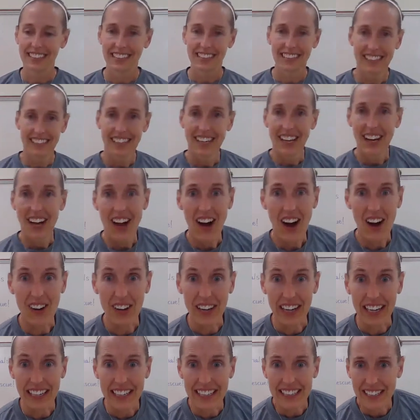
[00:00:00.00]
that. All
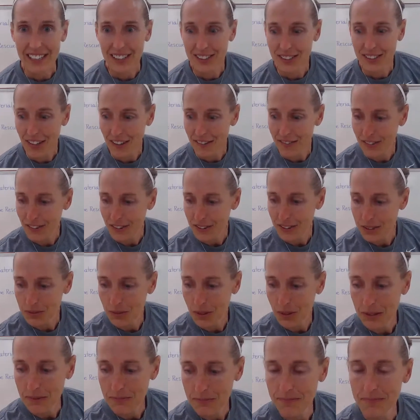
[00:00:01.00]
right, here's our first
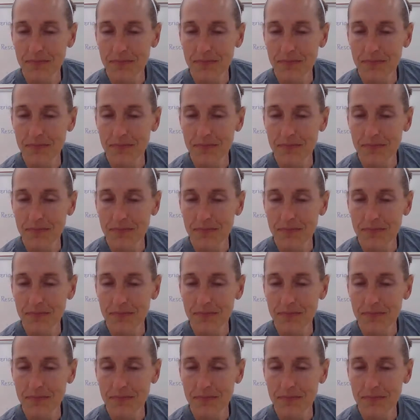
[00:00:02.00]
one.